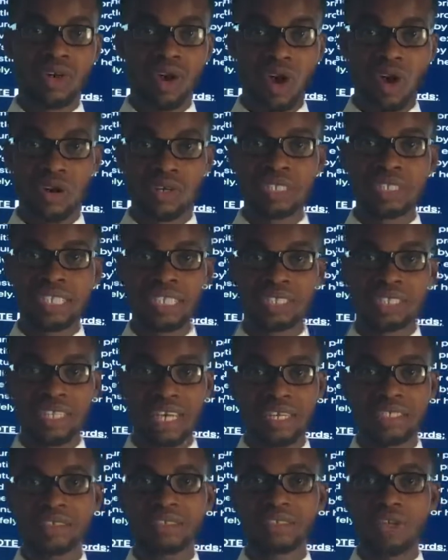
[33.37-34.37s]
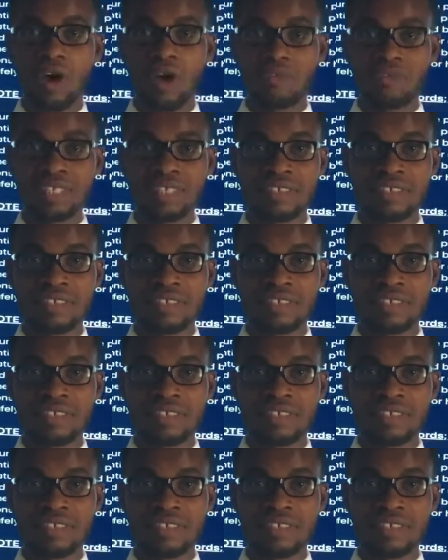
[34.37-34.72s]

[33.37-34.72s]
on the 10th of